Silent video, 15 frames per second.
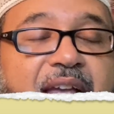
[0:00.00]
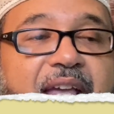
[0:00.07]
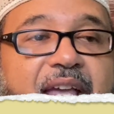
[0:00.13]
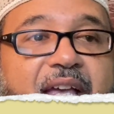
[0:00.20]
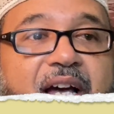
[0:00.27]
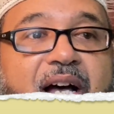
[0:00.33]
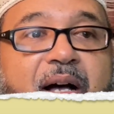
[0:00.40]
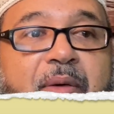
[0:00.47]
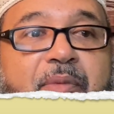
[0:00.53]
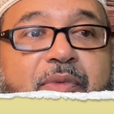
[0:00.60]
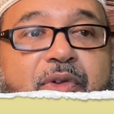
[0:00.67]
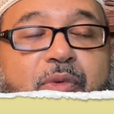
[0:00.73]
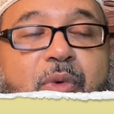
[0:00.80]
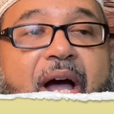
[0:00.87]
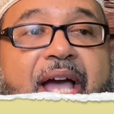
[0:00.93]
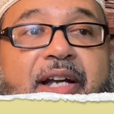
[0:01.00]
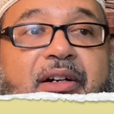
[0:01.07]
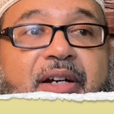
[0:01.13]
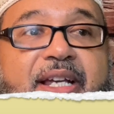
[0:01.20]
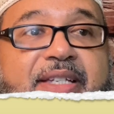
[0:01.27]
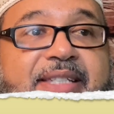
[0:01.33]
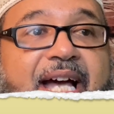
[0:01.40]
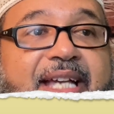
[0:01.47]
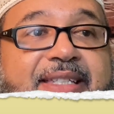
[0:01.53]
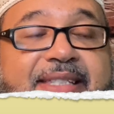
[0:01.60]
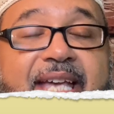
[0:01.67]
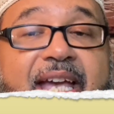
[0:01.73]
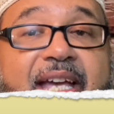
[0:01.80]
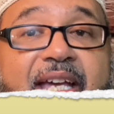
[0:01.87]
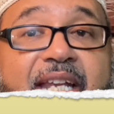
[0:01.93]
the writer is
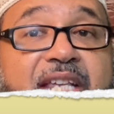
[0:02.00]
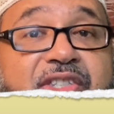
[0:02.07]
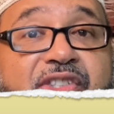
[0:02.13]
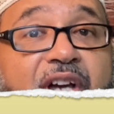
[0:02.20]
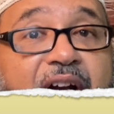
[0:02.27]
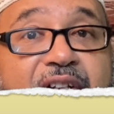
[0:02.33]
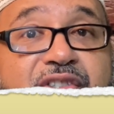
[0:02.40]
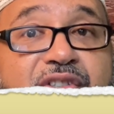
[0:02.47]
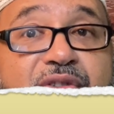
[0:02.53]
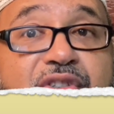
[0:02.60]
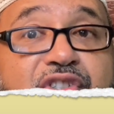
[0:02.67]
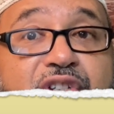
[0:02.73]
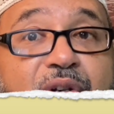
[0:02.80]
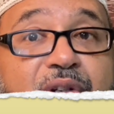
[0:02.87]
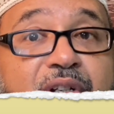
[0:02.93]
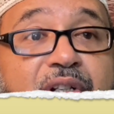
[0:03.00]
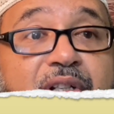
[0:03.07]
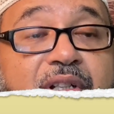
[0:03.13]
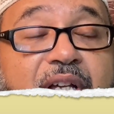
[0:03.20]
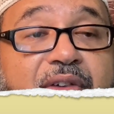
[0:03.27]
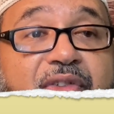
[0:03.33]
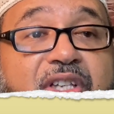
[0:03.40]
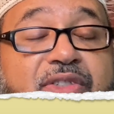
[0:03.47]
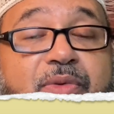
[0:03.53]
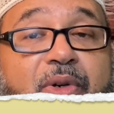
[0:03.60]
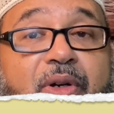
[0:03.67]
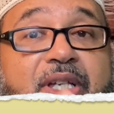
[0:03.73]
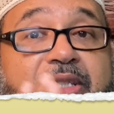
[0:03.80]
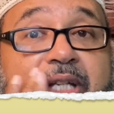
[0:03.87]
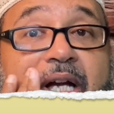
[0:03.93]
Isaiah, and he's talking to the children of Israel.
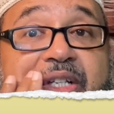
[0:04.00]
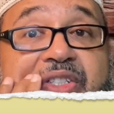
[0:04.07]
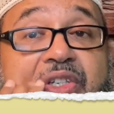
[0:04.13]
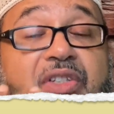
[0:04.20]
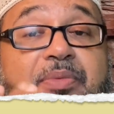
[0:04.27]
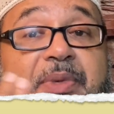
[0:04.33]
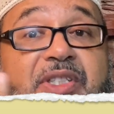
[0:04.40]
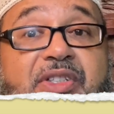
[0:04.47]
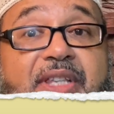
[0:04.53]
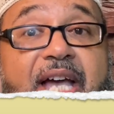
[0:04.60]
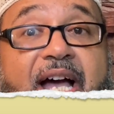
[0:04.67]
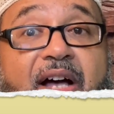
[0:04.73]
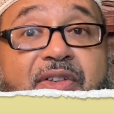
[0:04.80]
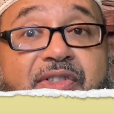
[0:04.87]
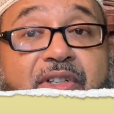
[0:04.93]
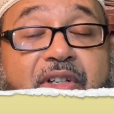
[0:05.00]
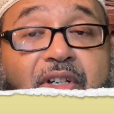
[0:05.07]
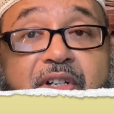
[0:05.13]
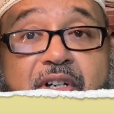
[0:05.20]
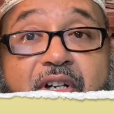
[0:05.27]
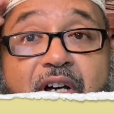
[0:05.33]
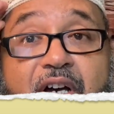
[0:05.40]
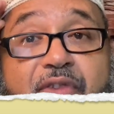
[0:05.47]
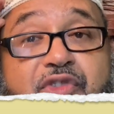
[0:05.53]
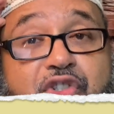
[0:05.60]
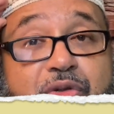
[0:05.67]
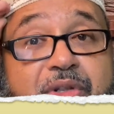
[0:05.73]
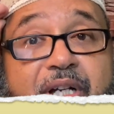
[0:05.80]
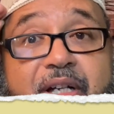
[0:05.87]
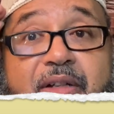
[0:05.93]
He's talking, to the house of
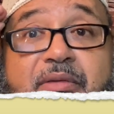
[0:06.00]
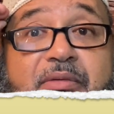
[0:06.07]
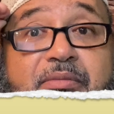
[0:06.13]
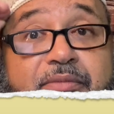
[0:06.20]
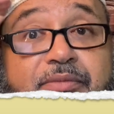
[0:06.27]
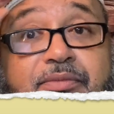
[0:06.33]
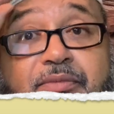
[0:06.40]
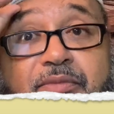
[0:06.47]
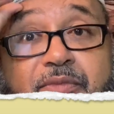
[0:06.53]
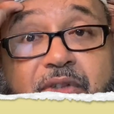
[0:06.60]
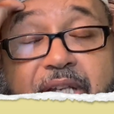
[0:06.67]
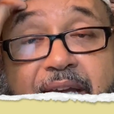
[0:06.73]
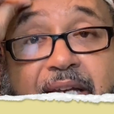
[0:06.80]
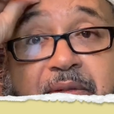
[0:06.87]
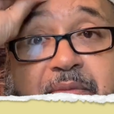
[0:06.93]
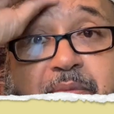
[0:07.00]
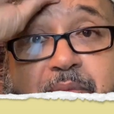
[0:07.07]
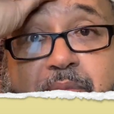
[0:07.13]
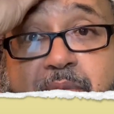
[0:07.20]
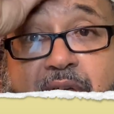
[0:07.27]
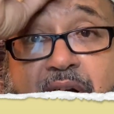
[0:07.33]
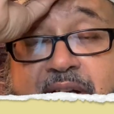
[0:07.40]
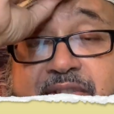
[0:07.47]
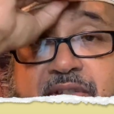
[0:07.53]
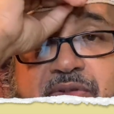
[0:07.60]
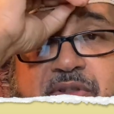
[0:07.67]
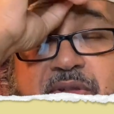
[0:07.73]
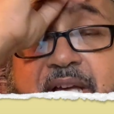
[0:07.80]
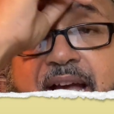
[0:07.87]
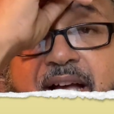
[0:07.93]
Judah, okay? But also
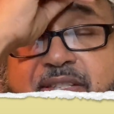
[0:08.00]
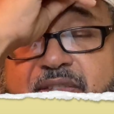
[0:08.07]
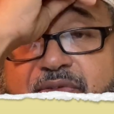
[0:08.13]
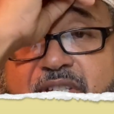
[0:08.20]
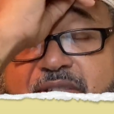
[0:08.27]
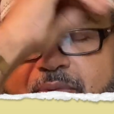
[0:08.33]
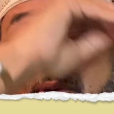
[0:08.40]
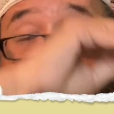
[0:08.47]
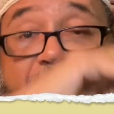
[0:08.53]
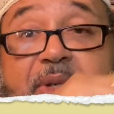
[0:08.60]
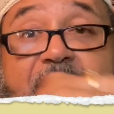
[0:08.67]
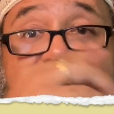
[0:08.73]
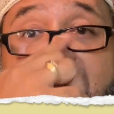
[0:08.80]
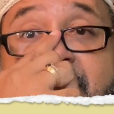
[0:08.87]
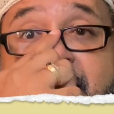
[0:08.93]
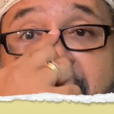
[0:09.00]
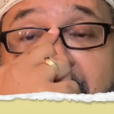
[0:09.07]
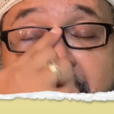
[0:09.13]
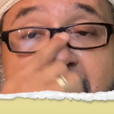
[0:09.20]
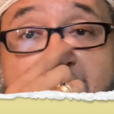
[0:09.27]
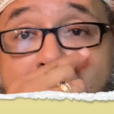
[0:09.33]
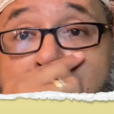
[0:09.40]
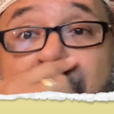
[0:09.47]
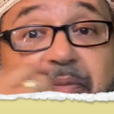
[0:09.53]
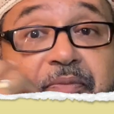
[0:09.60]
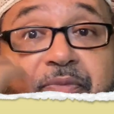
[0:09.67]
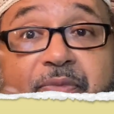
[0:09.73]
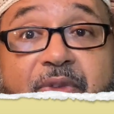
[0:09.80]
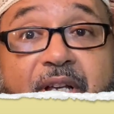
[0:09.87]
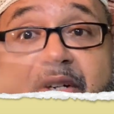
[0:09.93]
to the house of Israel, because
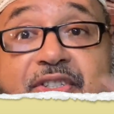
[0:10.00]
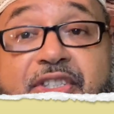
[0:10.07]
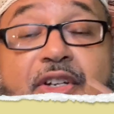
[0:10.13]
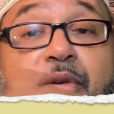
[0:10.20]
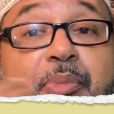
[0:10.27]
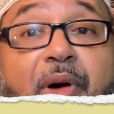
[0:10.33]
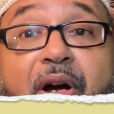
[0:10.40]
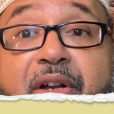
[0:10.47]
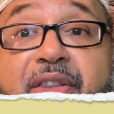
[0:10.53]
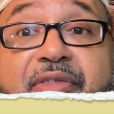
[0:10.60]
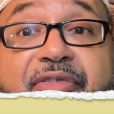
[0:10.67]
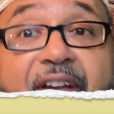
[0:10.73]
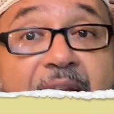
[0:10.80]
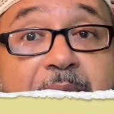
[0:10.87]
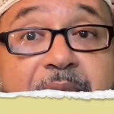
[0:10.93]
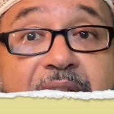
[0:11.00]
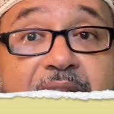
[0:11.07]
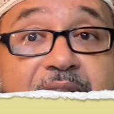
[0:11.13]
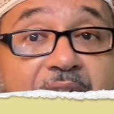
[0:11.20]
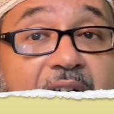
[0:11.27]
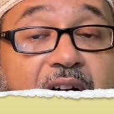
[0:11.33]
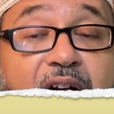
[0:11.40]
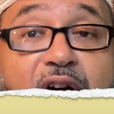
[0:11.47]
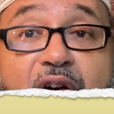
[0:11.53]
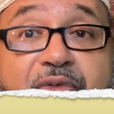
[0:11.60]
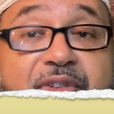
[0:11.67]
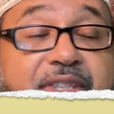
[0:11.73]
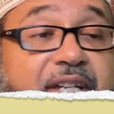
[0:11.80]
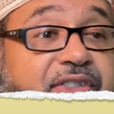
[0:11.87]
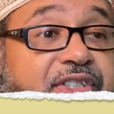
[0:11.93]
they're still part of the family.
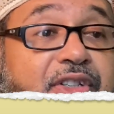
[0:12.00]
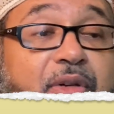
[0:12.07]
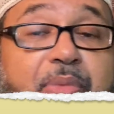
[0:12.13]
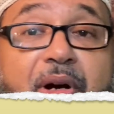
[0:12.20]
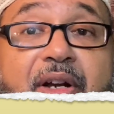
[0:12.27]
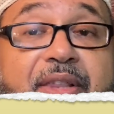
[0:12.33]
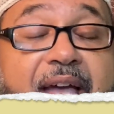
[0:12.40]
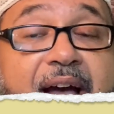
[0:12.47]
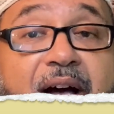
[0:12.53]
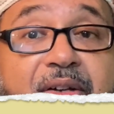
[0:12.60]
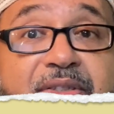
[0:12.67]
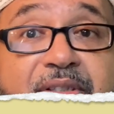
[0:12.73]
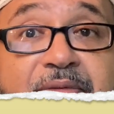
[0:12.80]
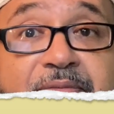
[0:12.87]
Ya'aqov, they're still part of the house,